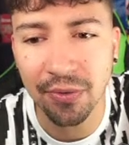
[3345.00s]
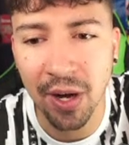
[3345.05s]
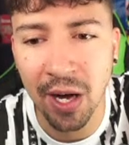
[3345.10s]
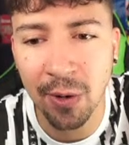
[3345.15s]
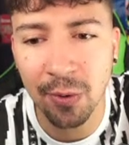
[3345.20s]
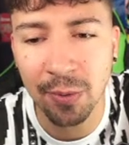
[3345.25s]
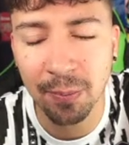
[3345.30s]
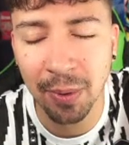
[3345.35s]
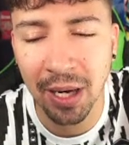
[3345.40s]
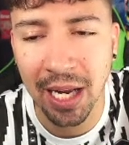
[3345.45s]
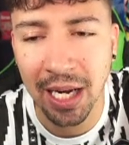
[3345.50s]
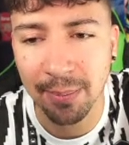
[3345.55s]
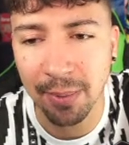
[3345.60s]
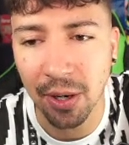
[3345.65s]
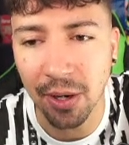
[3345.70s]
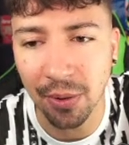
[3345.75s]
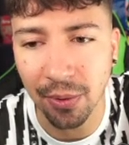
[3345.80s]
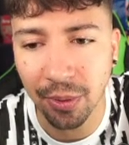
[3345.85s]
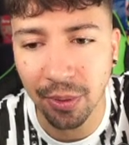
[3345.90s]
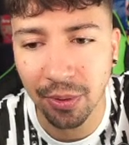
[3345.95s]
I would play
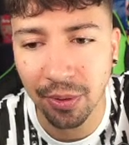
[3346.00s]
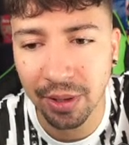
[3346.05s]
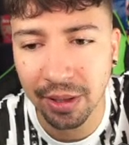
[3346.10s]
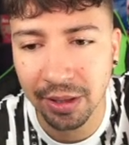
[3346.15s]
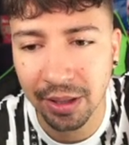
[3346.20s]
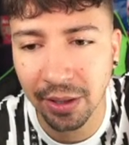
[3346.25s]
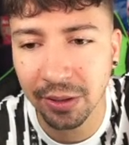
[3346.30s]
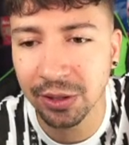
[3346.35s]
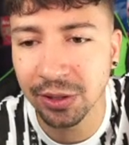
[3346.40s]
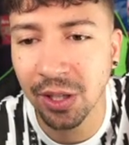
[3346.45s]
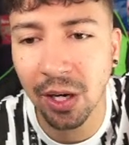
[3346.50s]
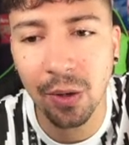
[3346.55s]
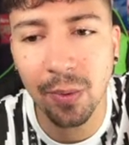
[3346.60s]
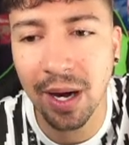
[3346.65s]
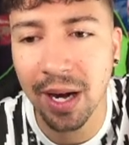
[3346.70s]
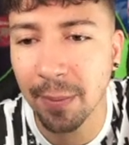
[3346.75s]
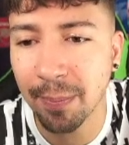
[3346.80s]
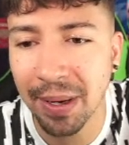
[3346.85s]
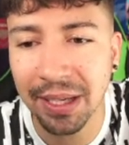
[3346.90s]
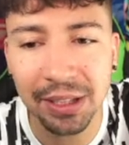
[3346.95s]
both. There's no way
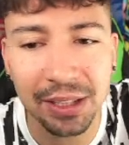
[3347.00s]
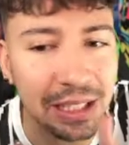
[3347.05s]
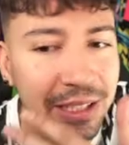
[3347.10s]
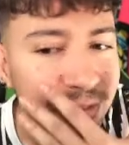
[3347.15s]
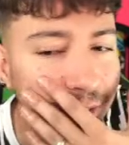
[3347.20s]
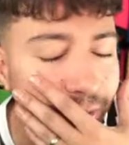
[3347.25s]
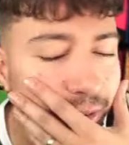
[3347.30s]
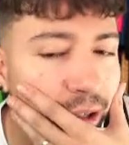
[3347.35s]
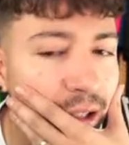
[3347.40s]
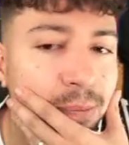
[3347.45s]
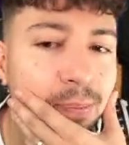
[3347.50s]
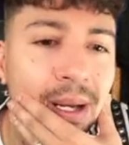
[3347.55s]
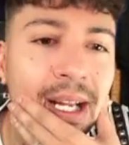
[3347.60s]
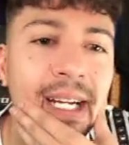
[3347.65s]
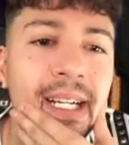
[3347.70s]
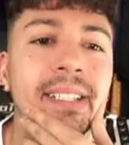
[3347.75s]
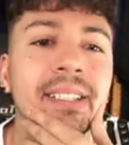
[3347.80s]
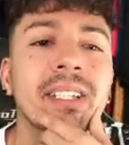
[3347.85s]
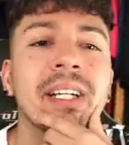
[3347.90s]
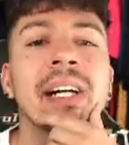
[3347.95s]
I bench either of those
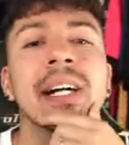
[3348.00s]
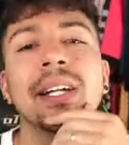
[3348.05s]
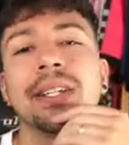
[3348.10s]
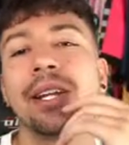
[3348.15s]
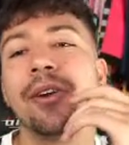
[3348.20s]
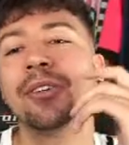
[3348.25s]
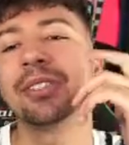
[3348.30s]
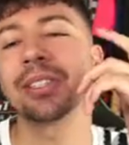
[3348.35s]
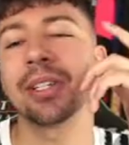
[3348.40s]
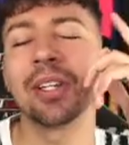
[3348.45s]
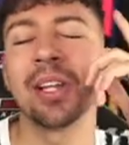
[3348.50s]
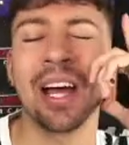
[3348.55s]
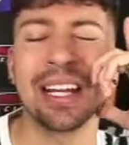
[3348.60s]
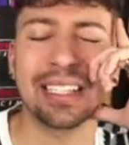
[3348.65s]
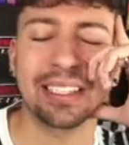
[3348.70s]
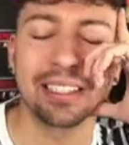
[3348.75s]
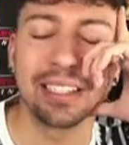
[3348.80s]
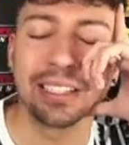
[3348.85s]
players. There is like